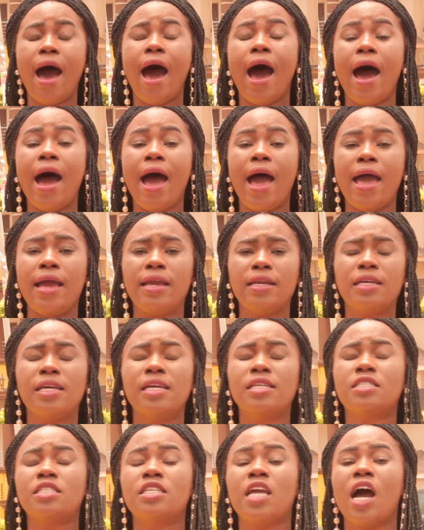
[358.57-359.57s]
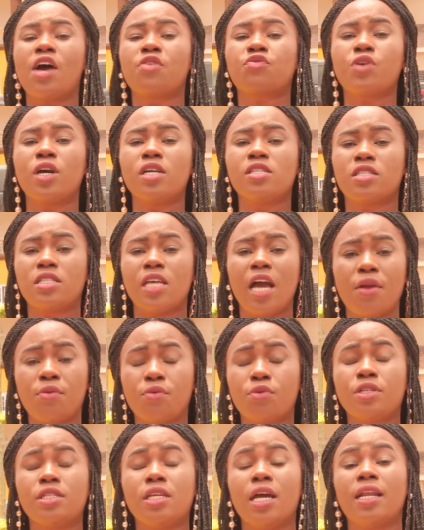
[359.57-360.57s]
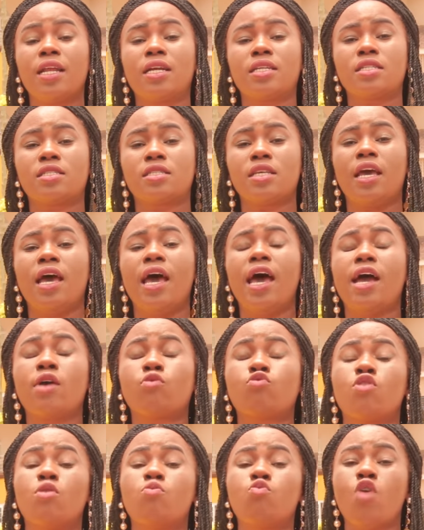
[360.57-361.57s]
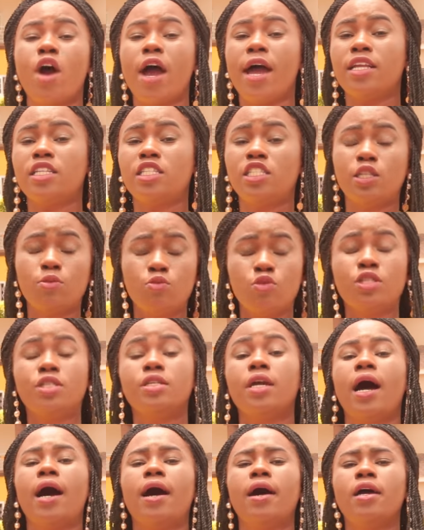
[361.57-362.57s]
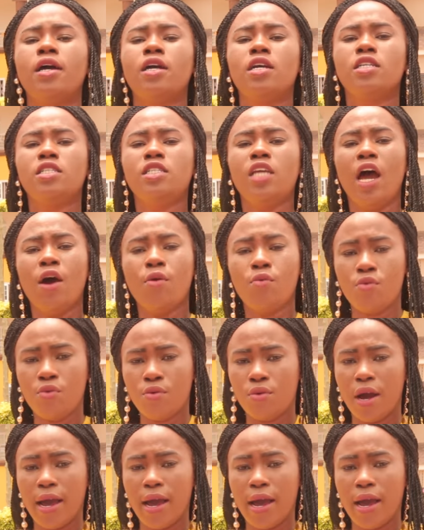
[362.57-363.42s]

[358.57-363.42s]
I, it's the answer, Zian would the other say, eh, Gromo, a Jimudia, Yahu,